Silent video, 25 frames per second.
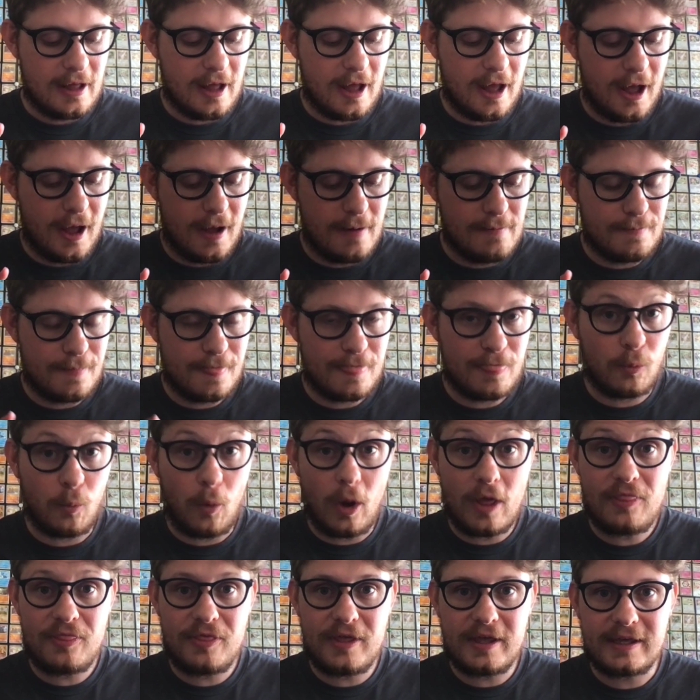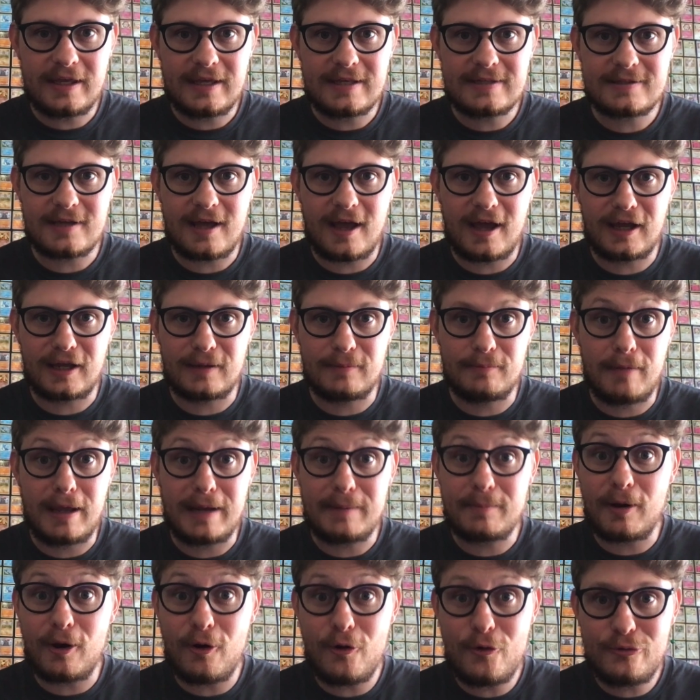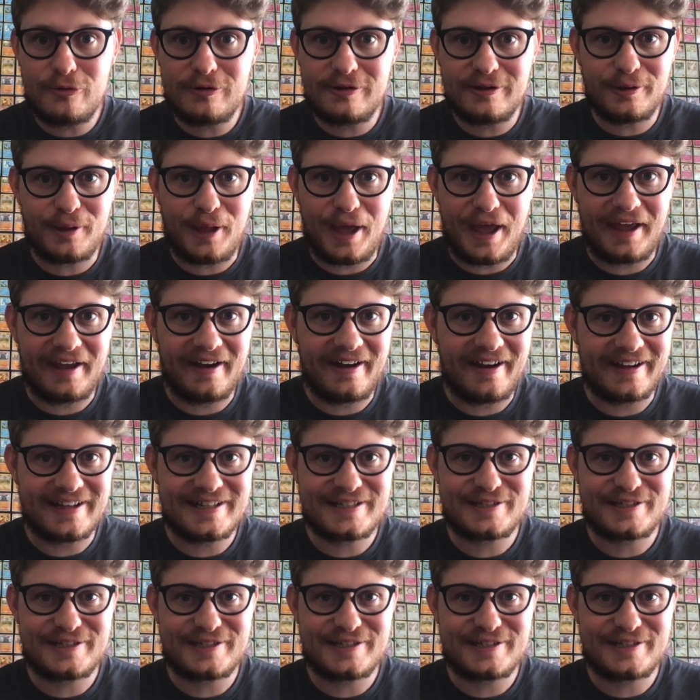Um, the one thing is, I made my own little AI.